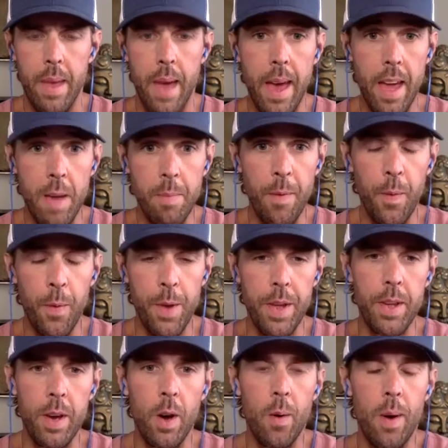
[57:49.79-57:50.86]
Hey, before you
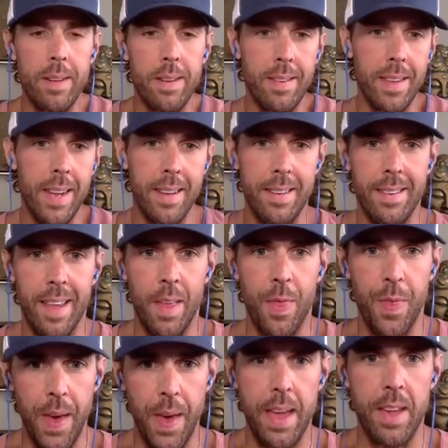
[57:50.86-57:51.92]
go, I'd just like to say
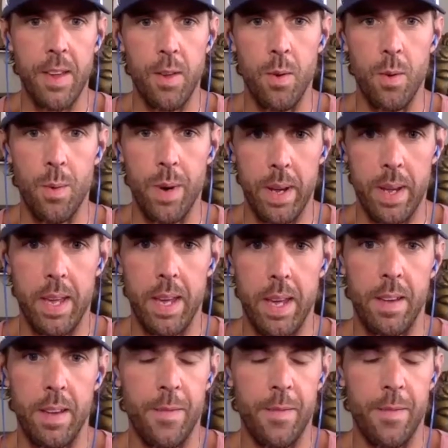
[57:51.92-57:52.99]
thank you
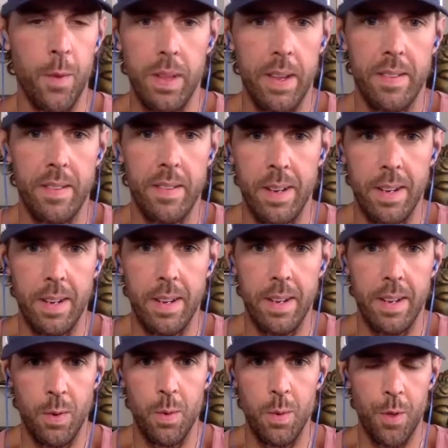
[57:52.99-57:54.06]
again for listening
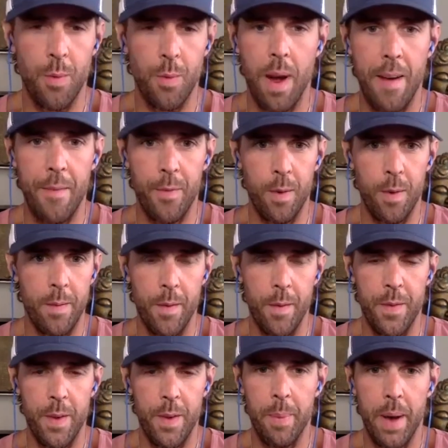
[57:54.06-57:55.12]
to the Thrive
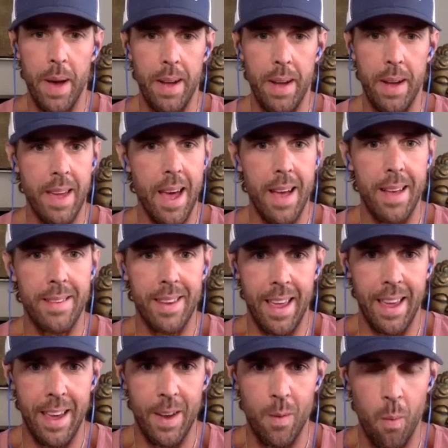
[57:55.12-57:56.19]
Forever Fit podcast
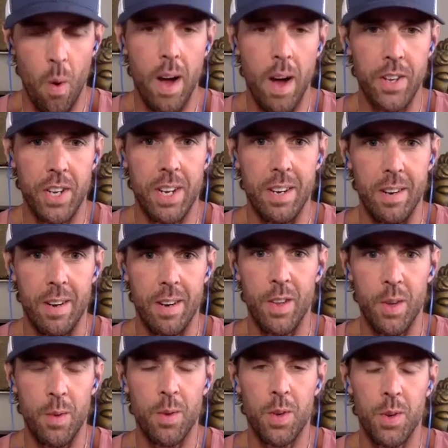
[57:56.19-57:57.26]
and watching
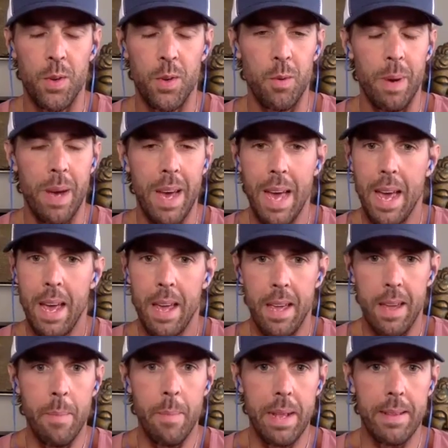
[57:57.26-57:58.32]
on YouTube.
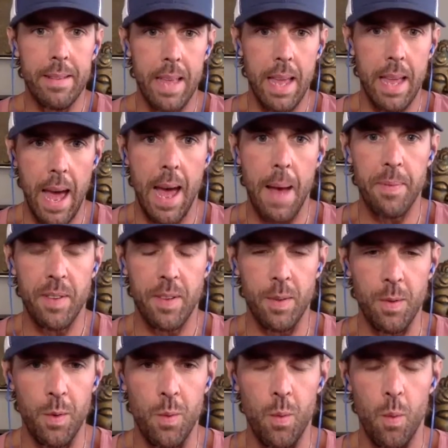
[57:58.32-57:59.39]
It means the
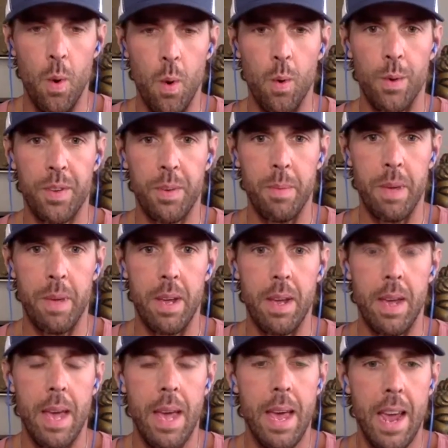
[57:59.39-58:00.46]
absolute world to me.